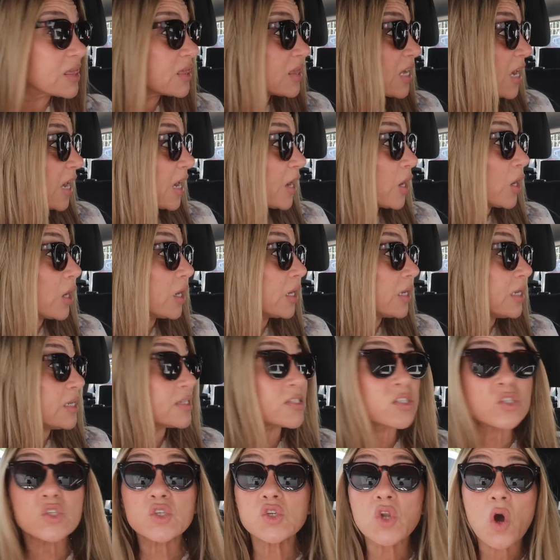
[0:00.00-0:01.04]
There
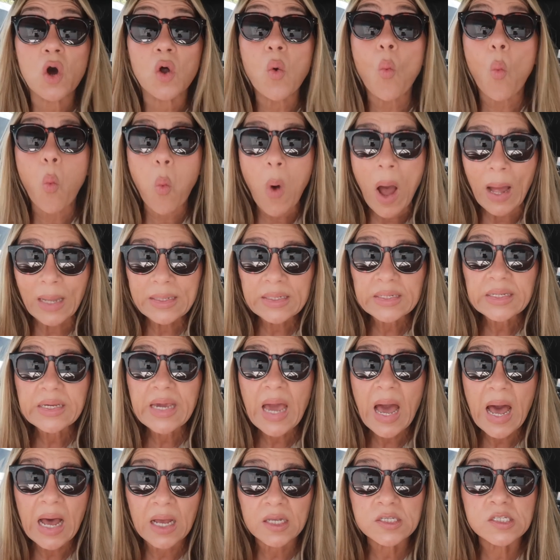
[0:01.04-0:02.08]
is not one
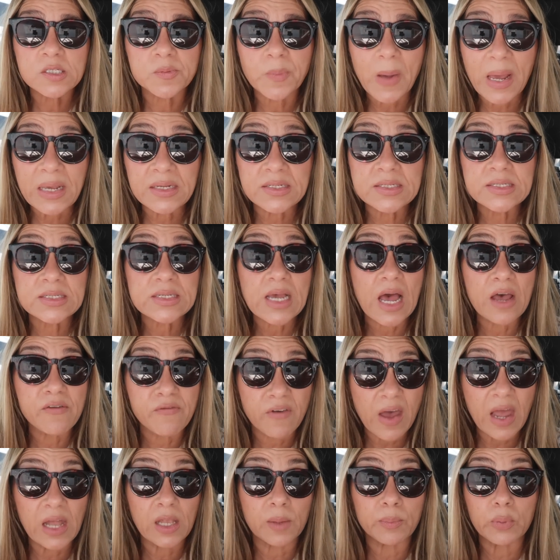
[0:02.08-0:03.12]
car space
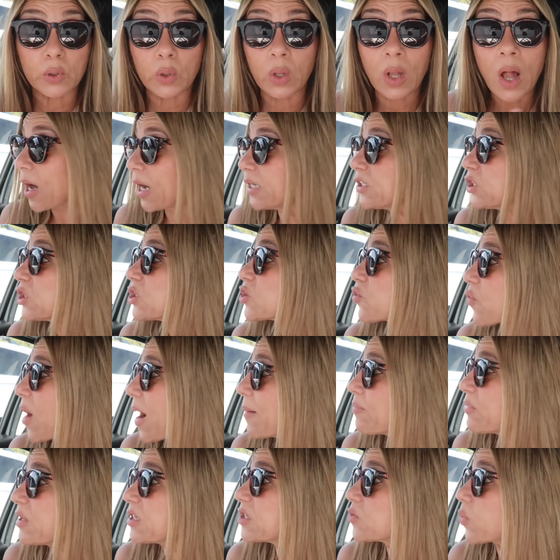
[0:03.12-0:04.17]
available. I just
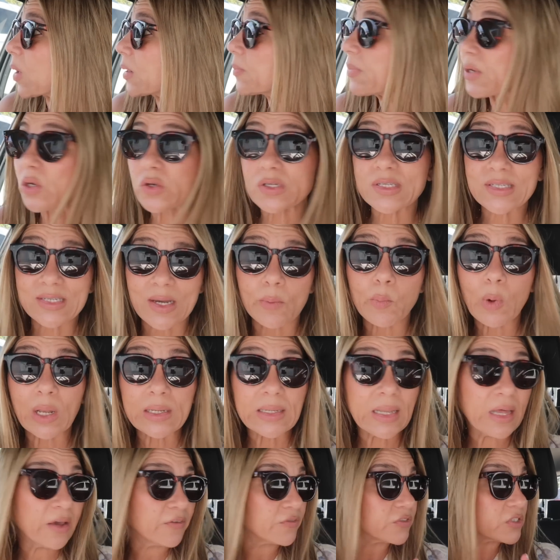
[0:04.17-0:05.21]
grabbed this one because
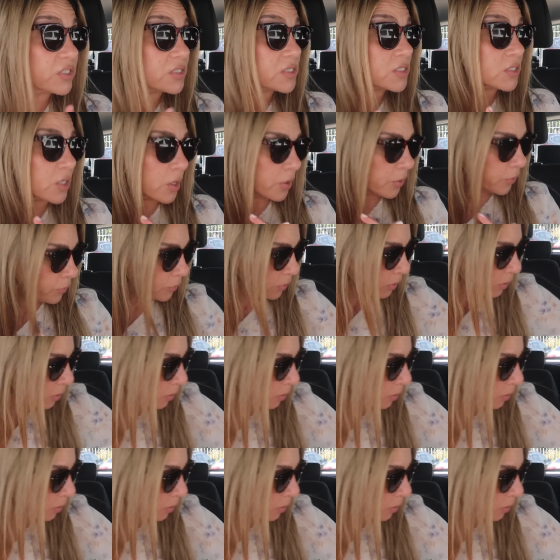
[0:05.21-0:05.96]
someone left. So,